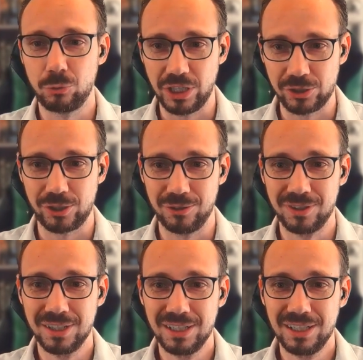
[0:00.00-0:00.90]
ratio.
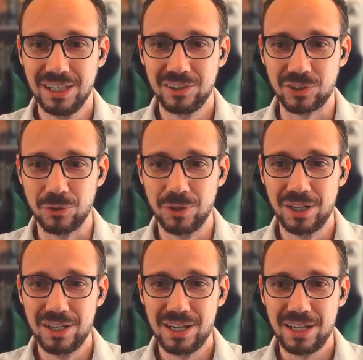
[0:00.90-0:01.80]
So
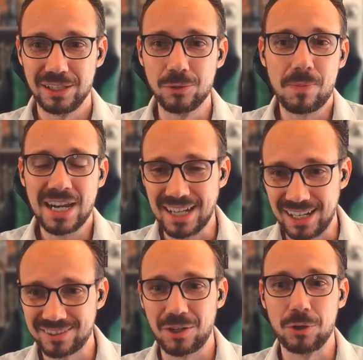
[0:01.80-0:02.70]
you might
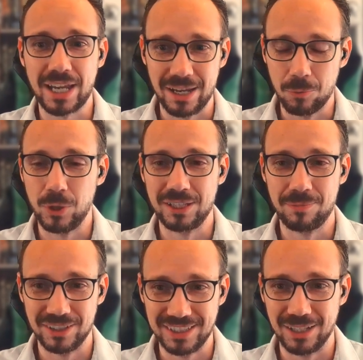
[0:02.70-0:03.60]
ask, okay, what
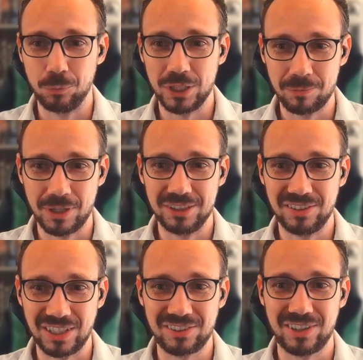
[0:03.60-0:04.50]
about that? What about
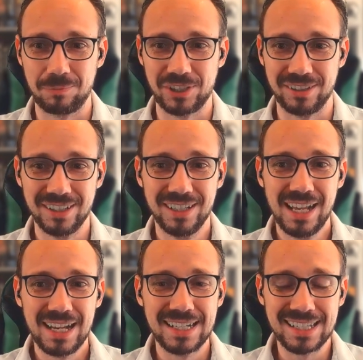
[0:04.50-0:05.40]
this exception?
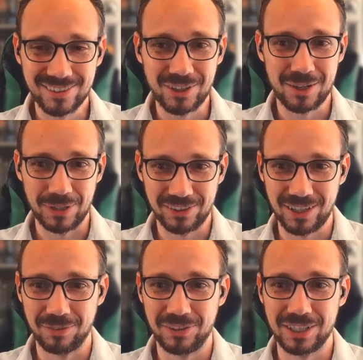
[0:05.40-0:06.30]
Let's talk about
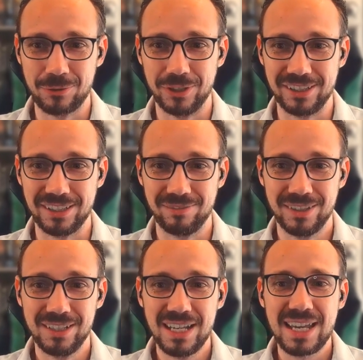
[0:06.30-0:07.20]
cybersecurity.
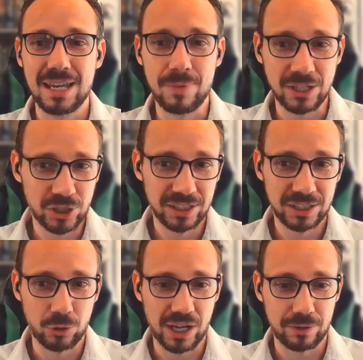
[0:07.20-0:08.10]
Imagine
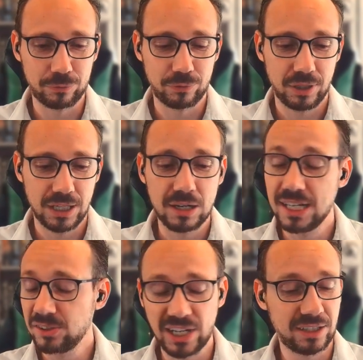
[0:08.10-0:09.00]
you have,
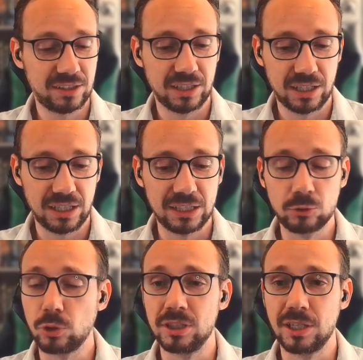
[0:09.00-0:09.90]
let's take the
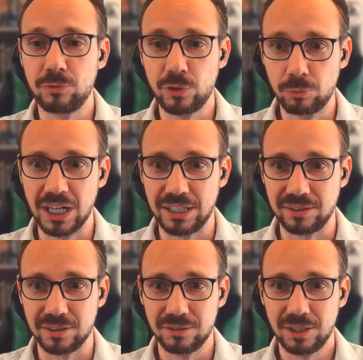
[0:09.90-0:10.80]
internal
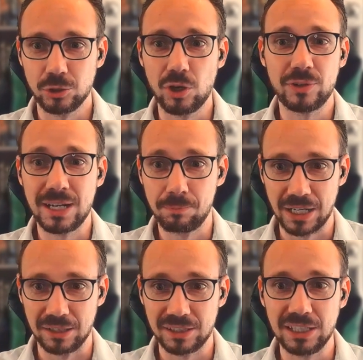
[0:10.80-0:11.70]
defibrillator. You have an
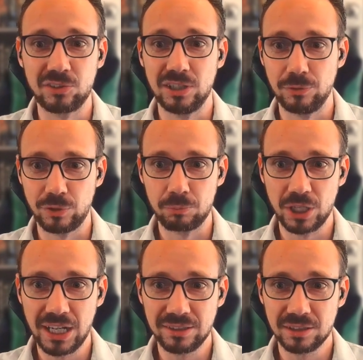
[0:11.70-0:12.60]
implant. It's a
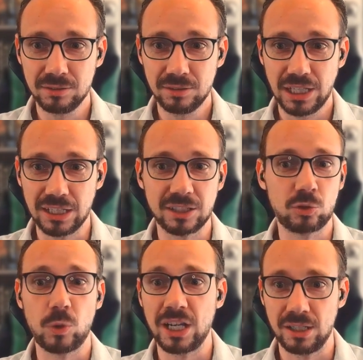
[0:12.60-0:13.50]
defibrillator and
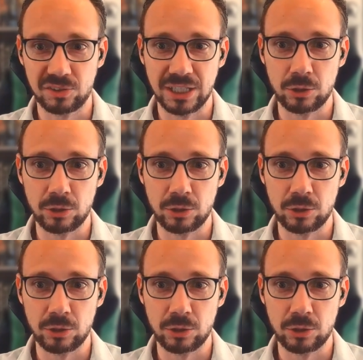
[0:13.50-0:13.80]
it's wirelessly